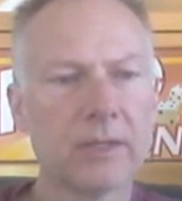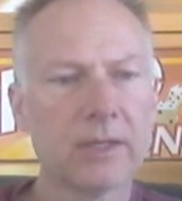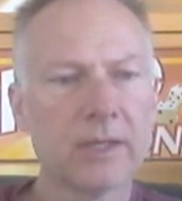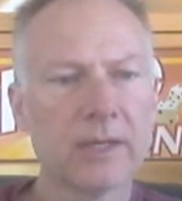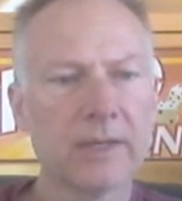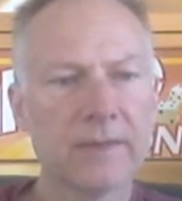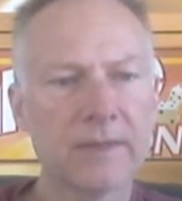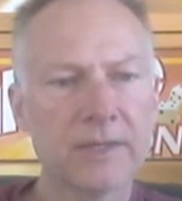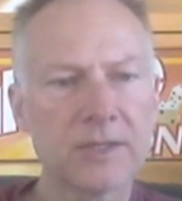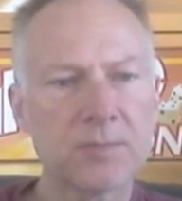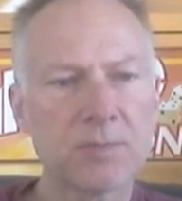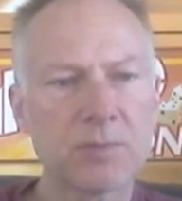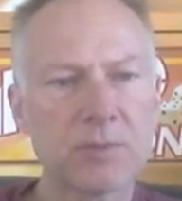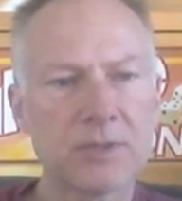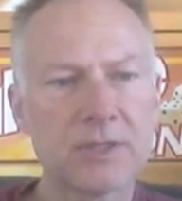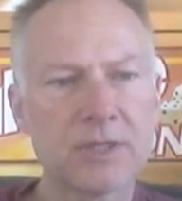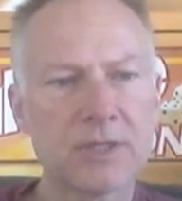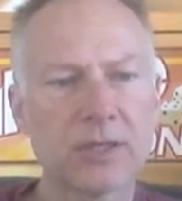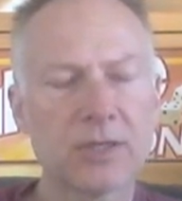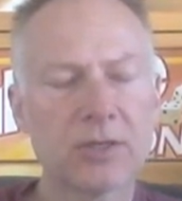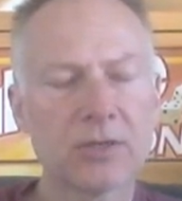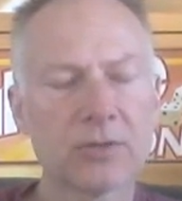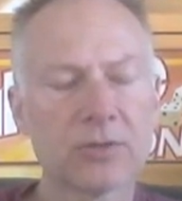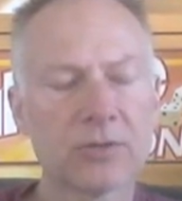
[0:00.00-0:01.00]
And this
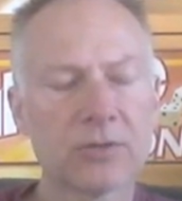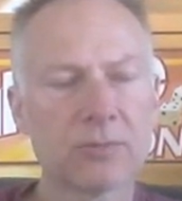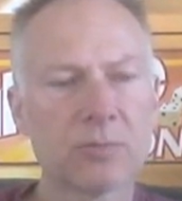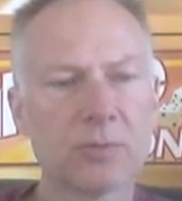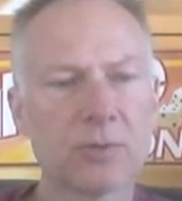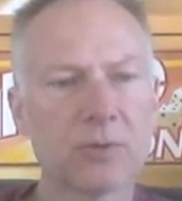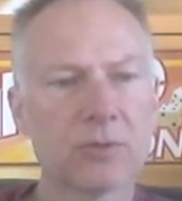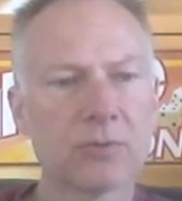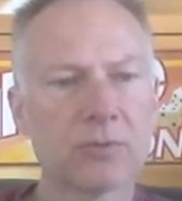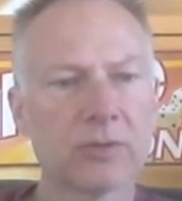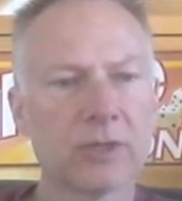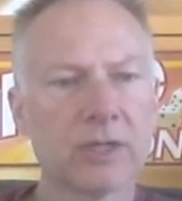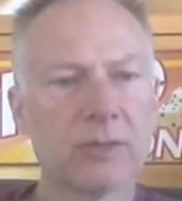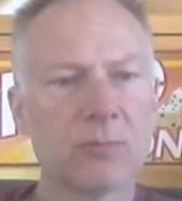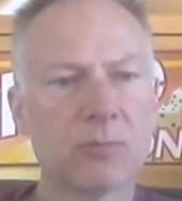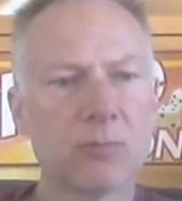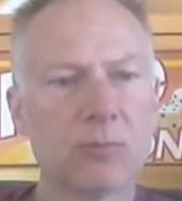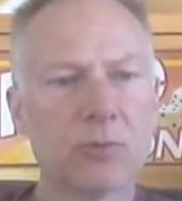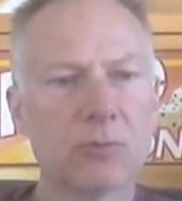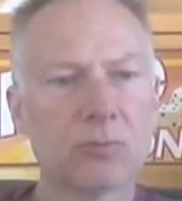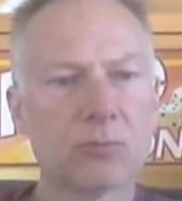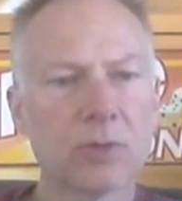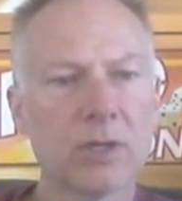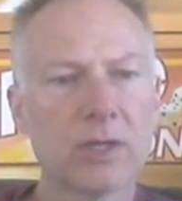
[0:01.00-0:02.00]
particular program
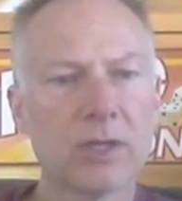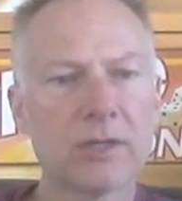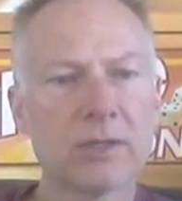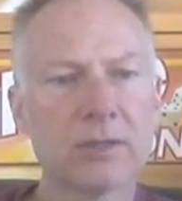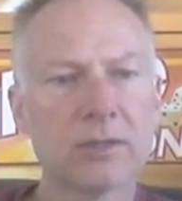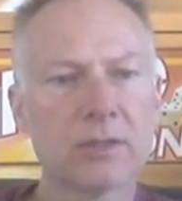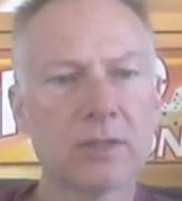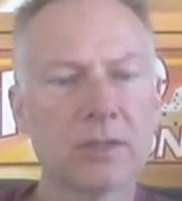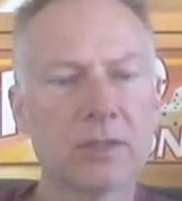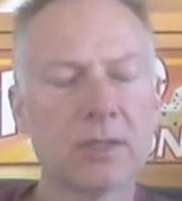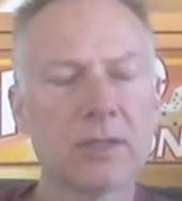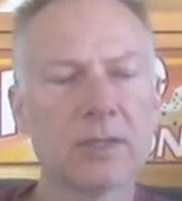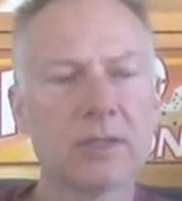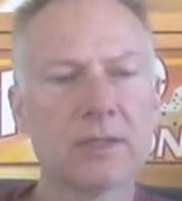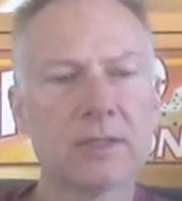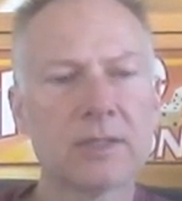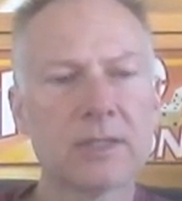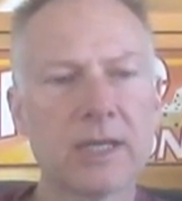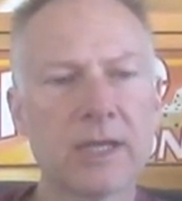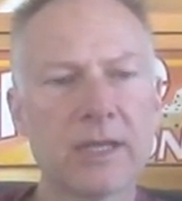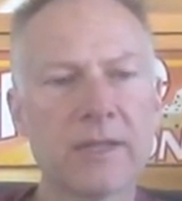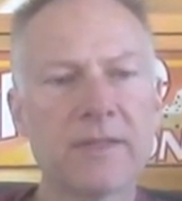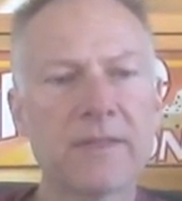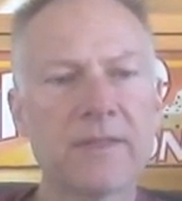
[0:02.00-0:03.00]
will run
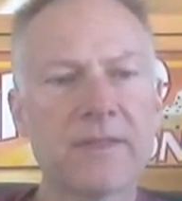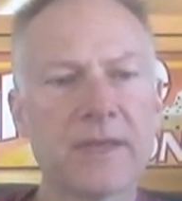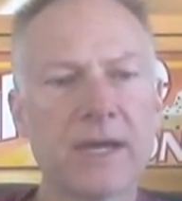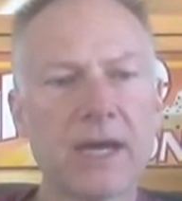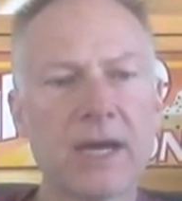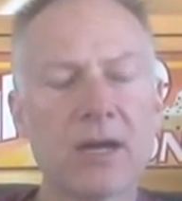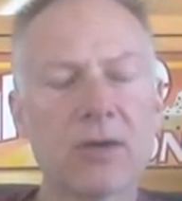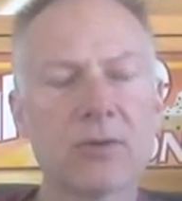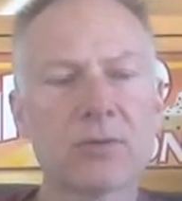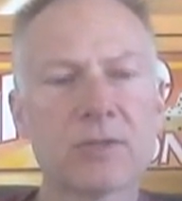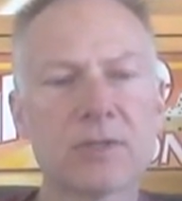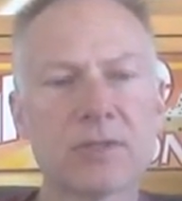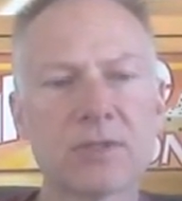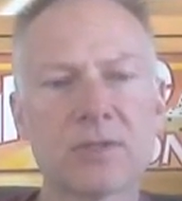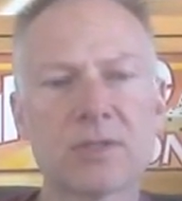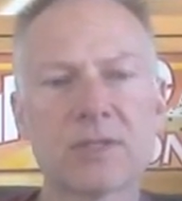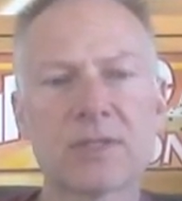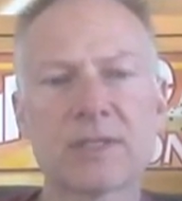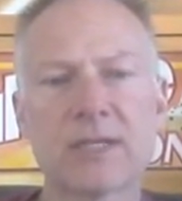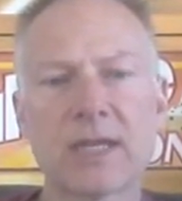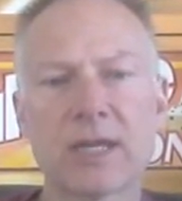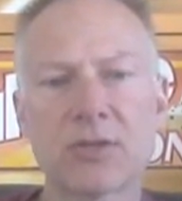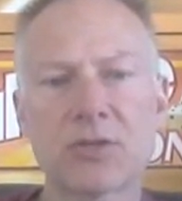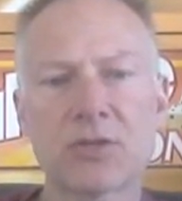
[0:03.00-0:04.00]
10,000
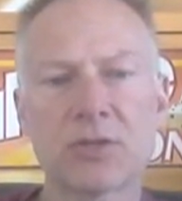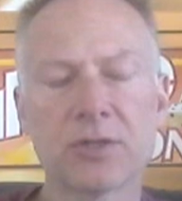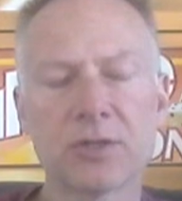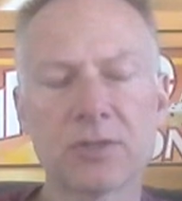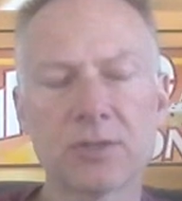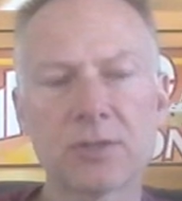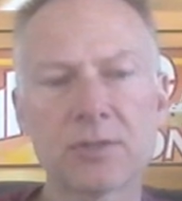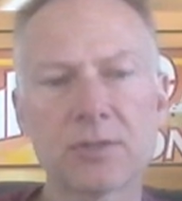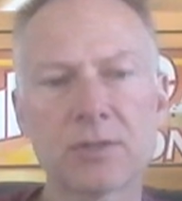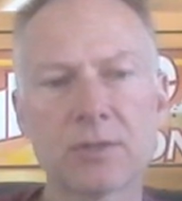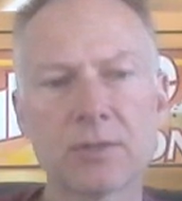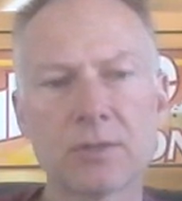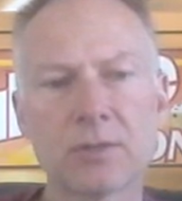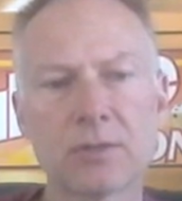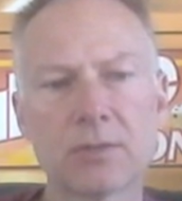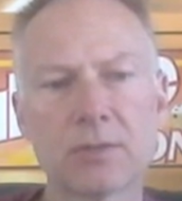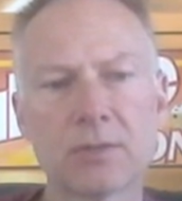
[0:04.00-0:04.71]
sessions